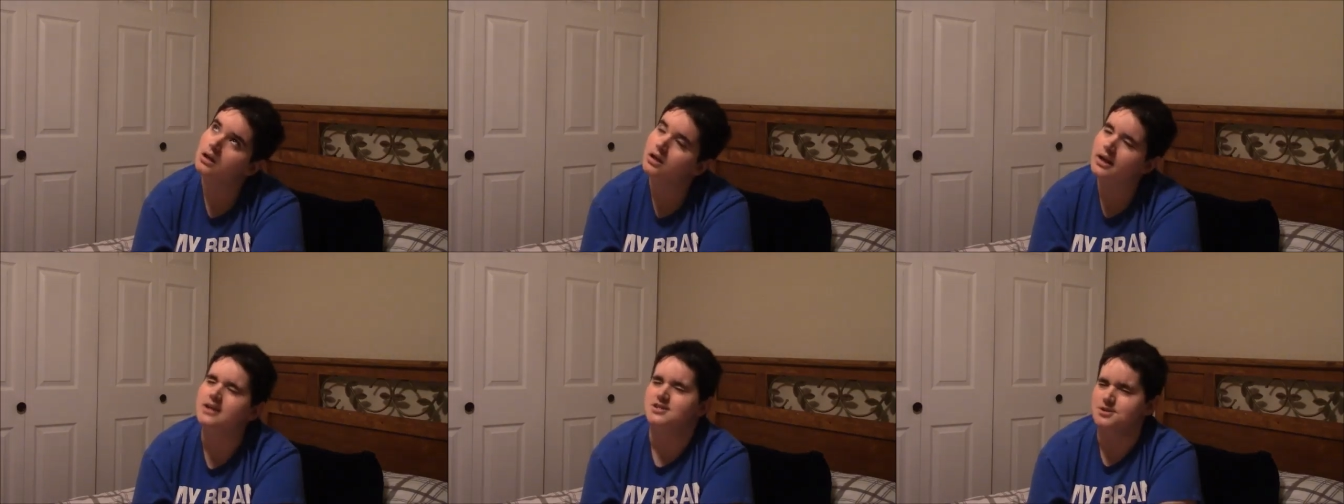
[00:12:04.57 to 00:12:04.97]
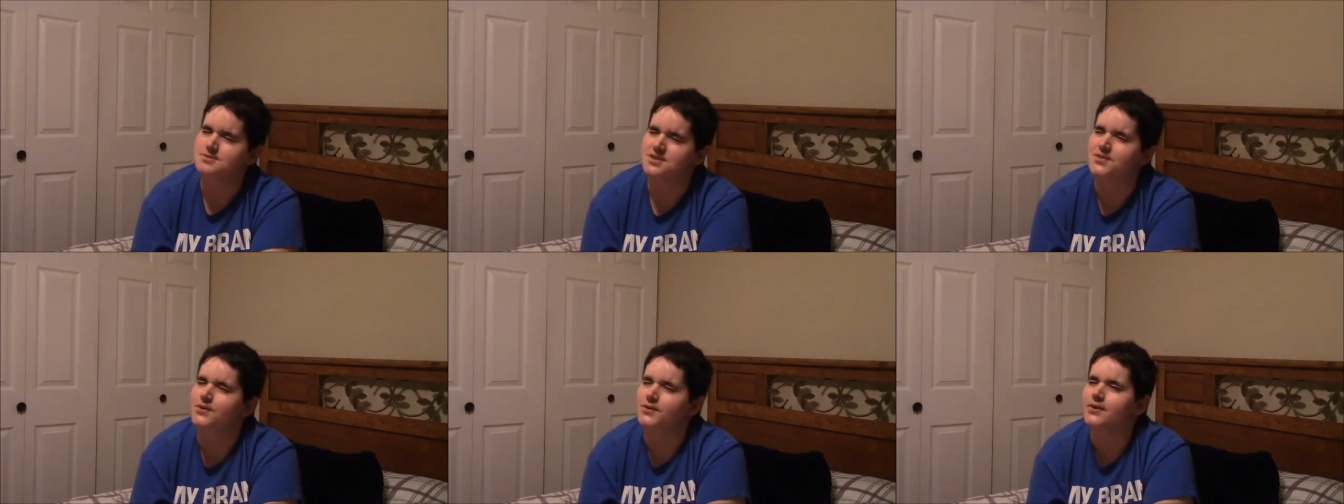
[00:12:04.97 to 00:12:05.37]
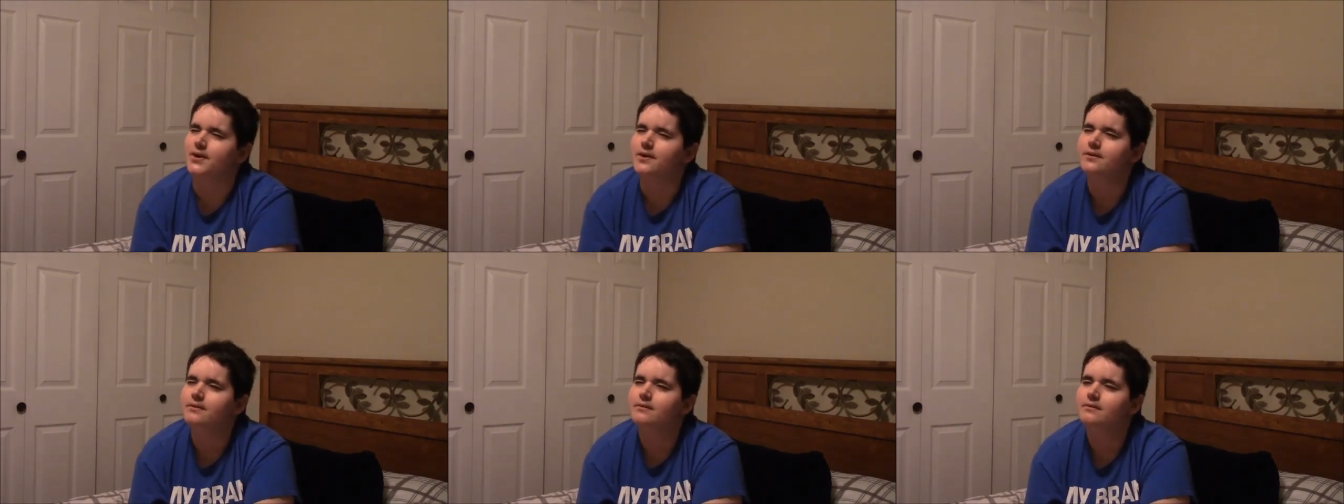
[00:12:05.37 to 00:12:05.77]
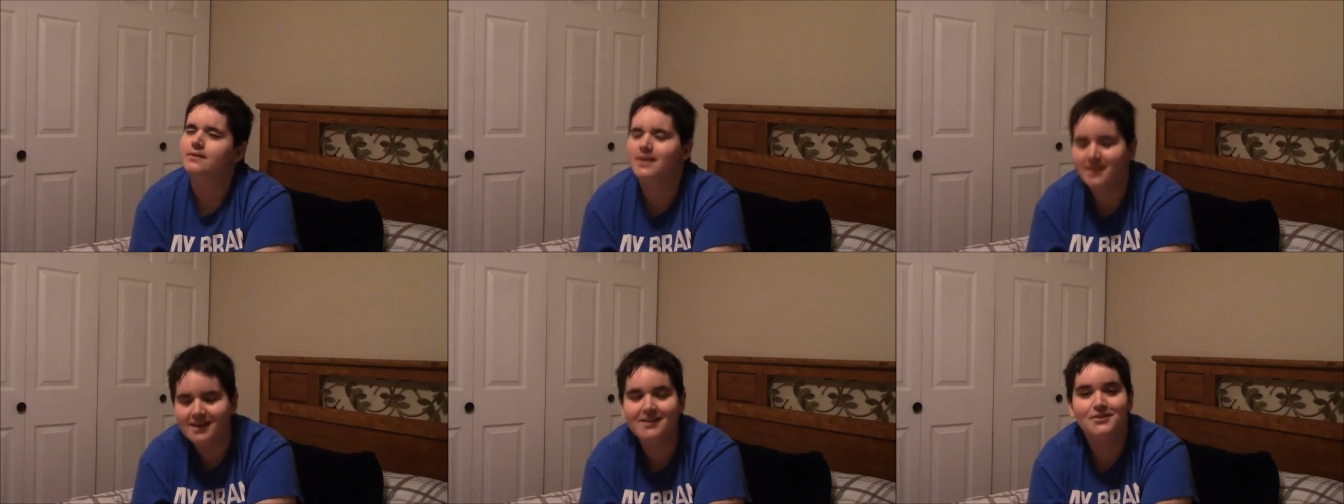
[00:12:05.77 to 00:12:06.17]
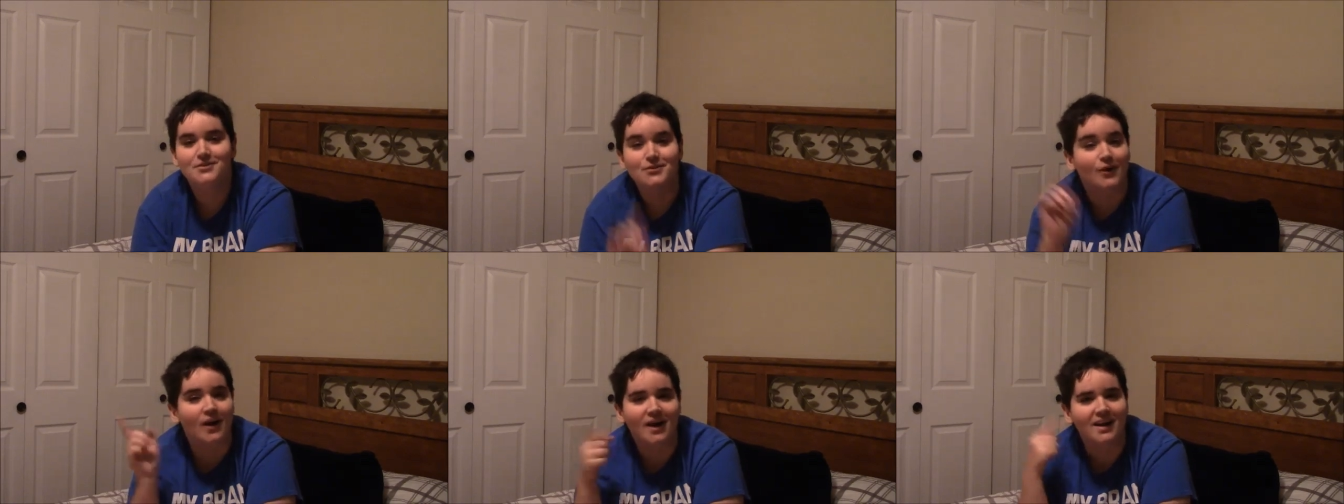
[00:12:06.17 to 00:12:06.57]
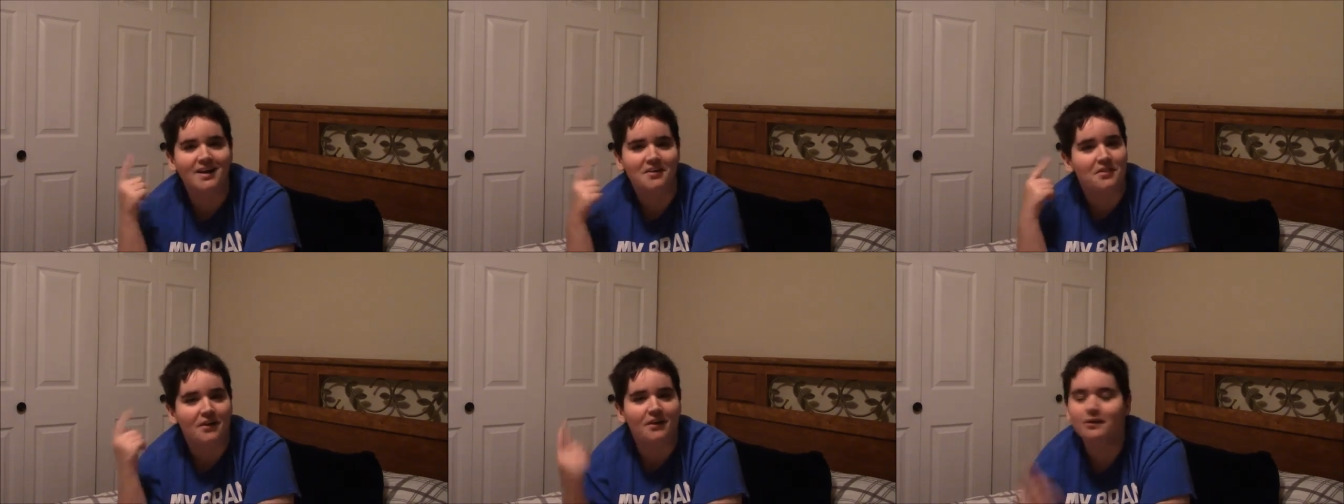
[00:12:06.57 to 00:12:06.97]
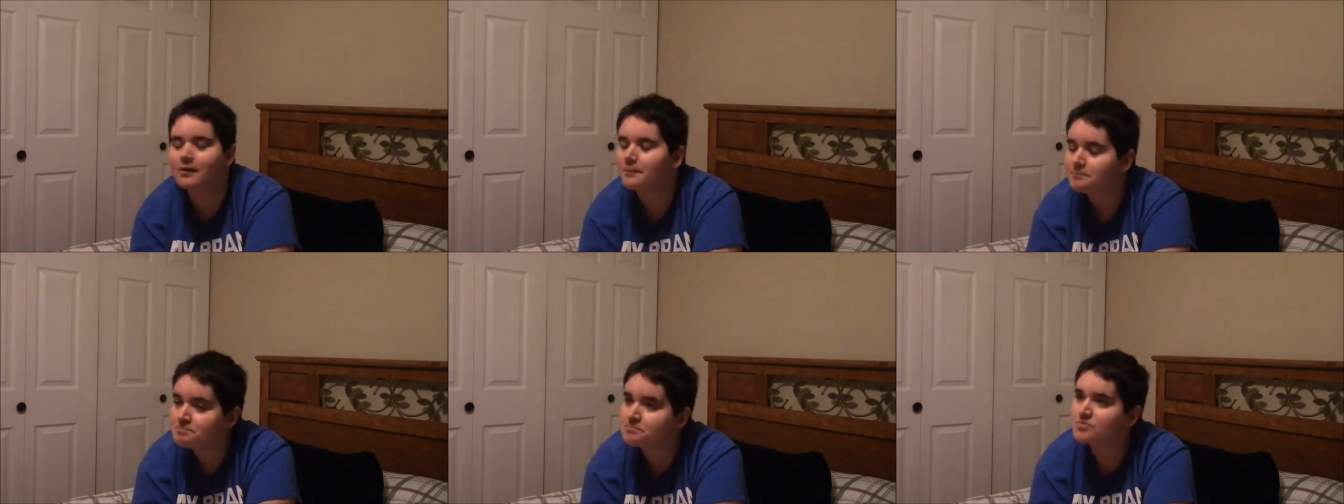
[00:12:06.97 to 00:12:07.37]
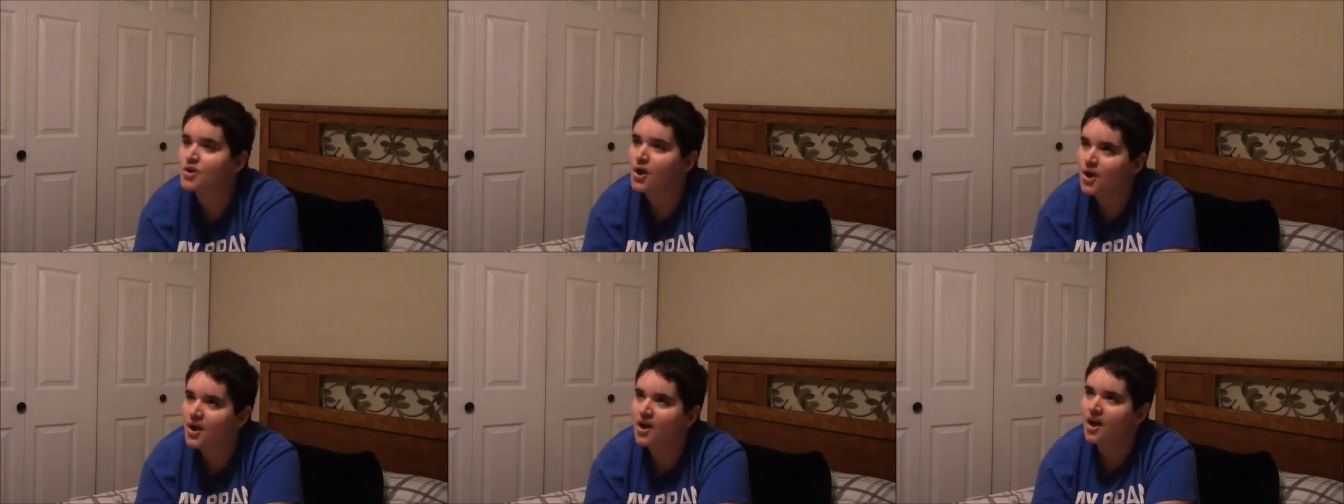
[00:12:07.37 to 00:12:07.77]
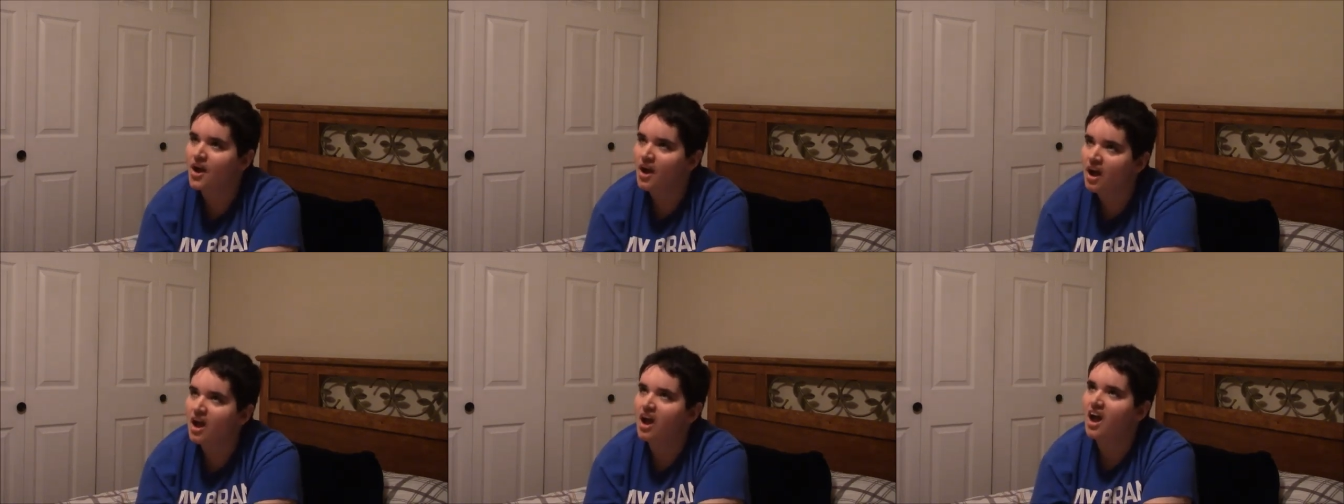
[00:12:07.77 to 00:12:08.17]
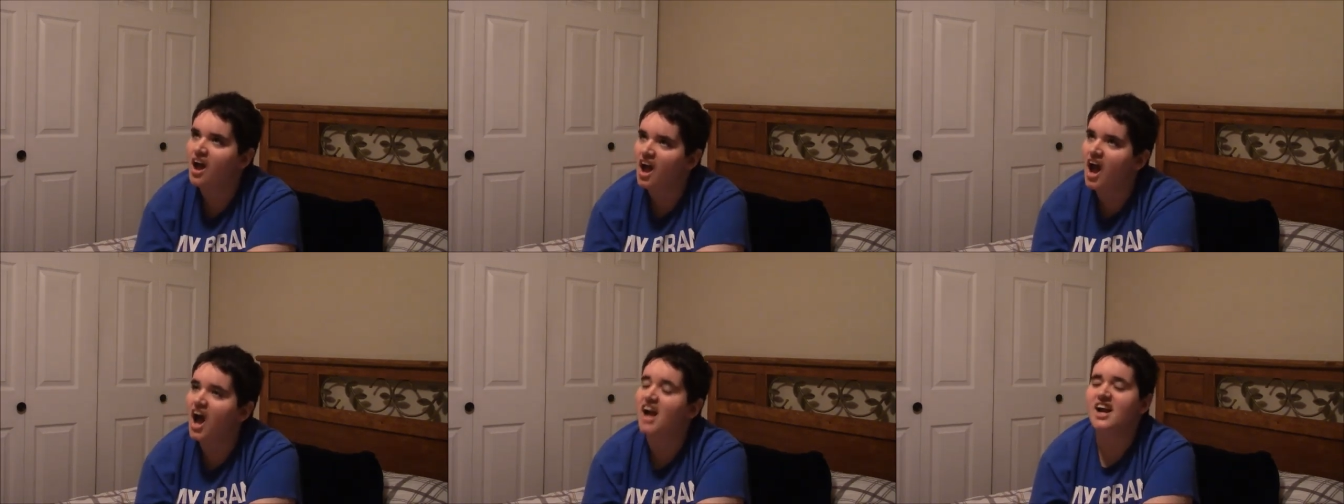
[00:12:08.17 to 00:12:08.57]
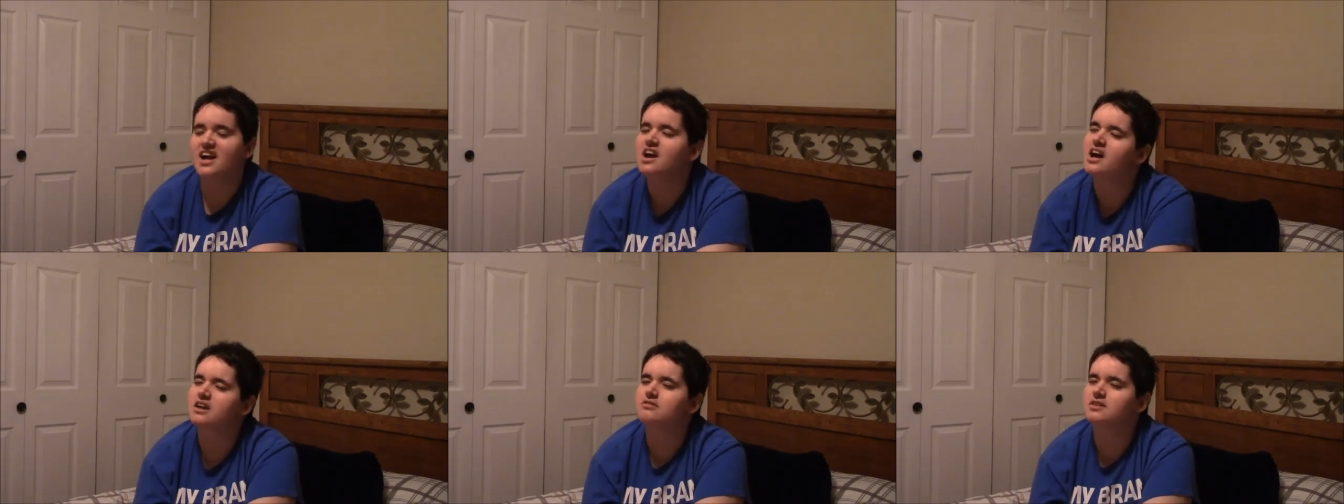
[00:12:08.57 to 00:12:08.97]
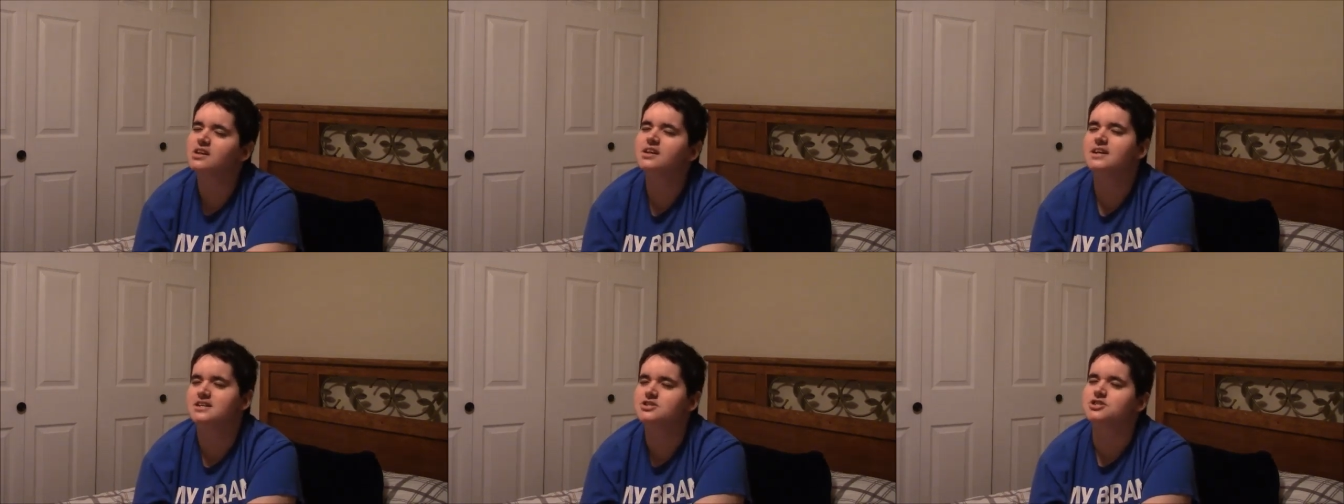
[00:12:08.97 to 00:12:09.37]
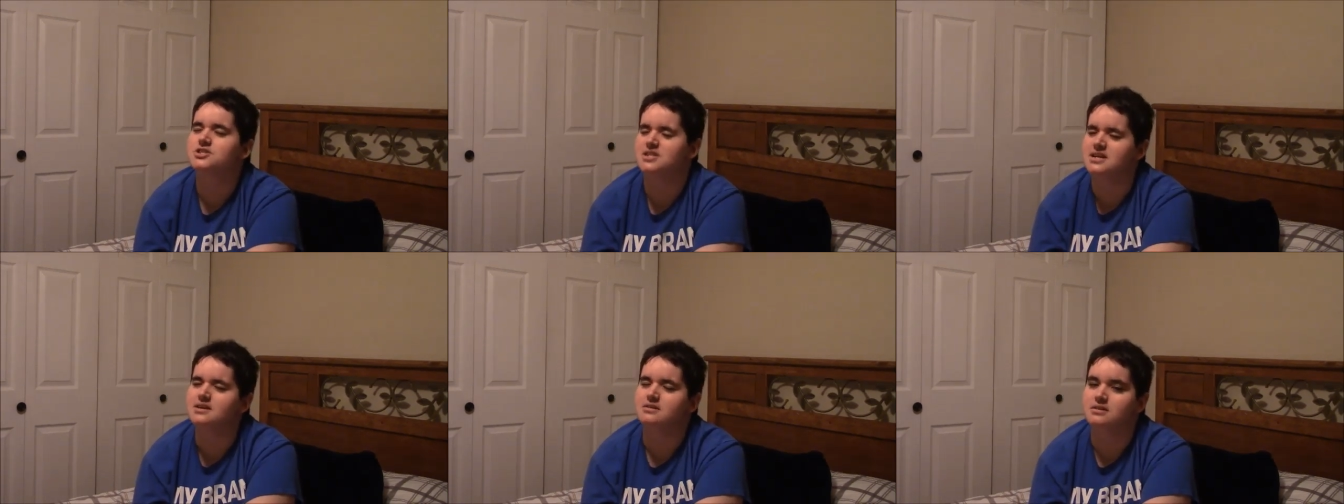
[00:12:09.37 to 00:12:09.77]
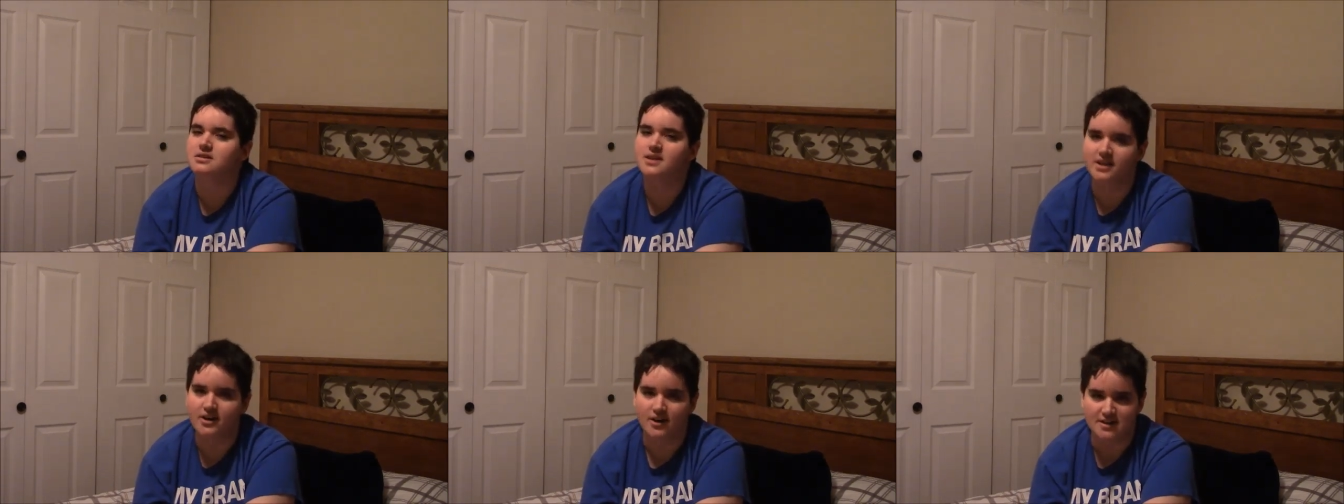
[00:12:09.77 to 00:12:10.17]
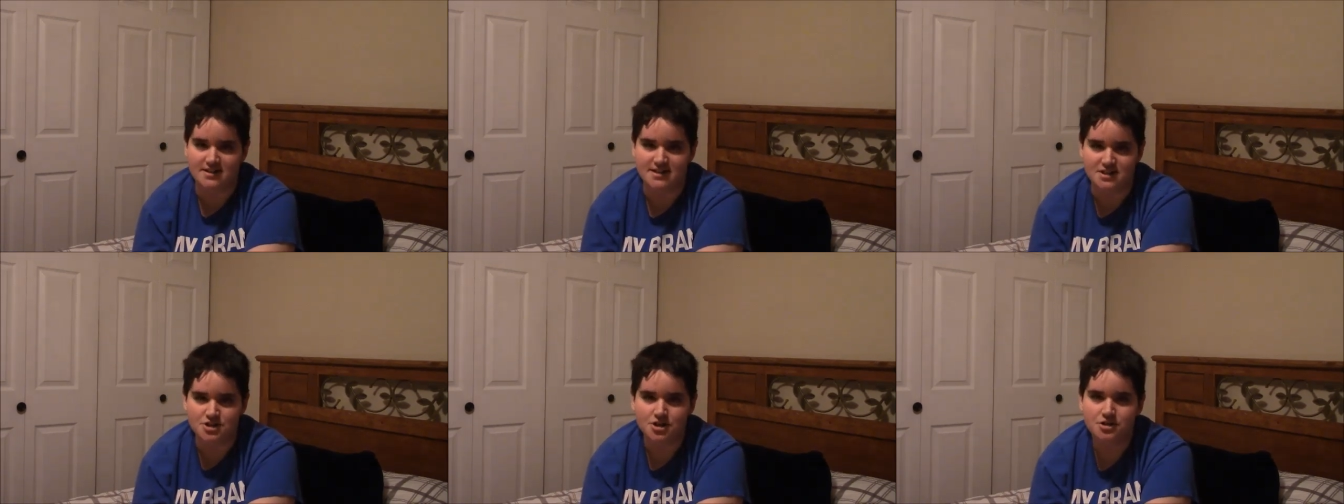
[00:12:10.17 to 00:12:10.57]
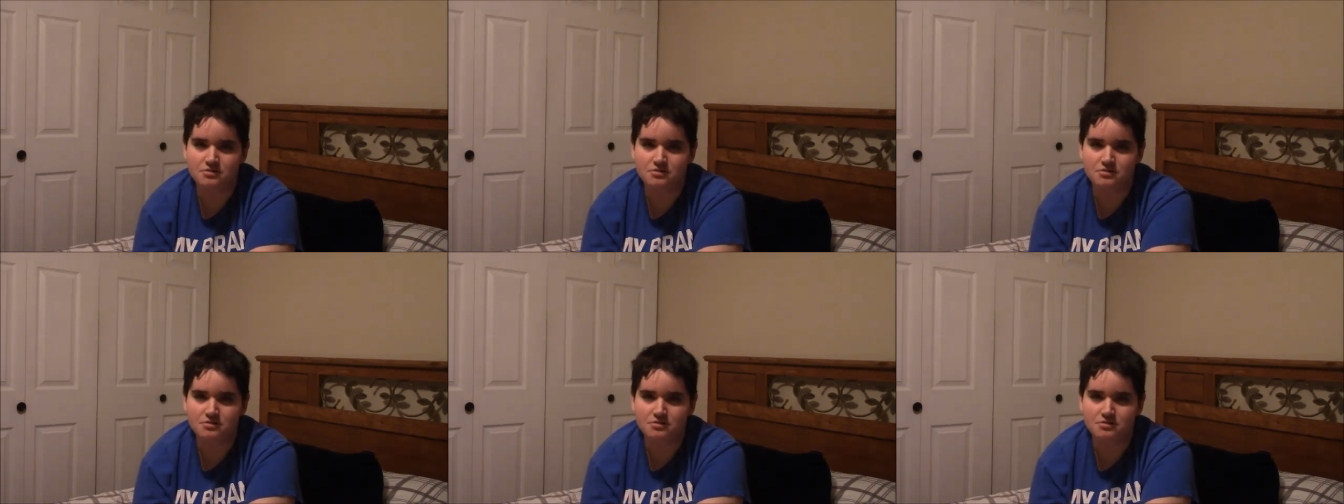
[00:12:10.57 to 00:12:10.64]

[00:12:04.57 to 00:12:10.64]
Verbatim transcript: Yeah, she was in third grade. Sorry, I gotta think. I had a really interesting kindergarten teacher.